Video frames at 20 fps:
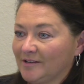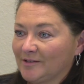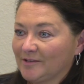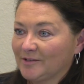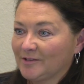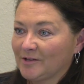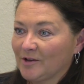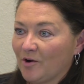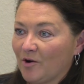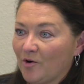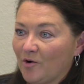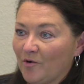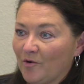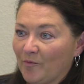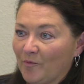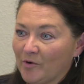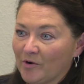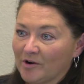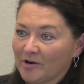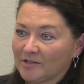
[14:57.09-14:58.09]
So
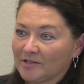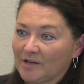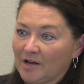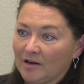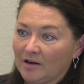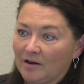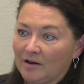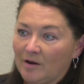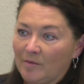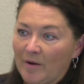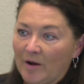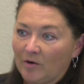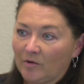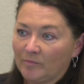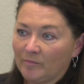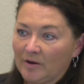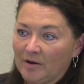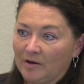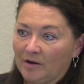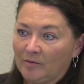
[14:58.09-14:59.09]
we're excited
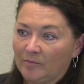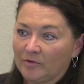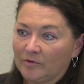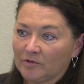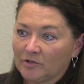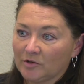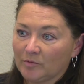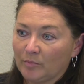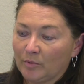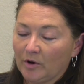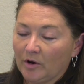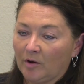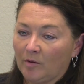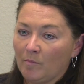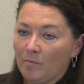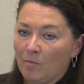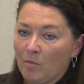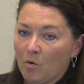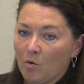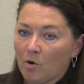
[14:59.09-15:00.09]
about being able to bring
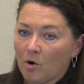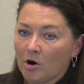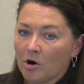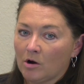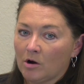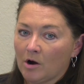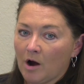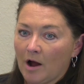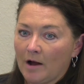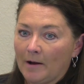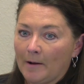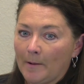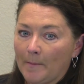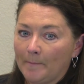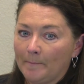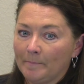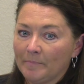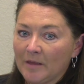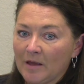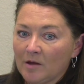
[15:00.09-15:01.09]
more
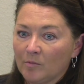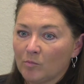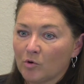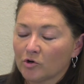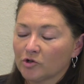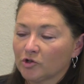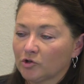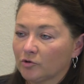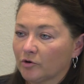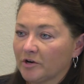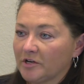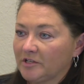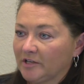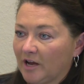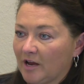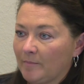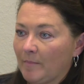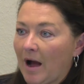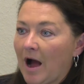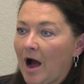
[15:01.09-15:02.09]
story time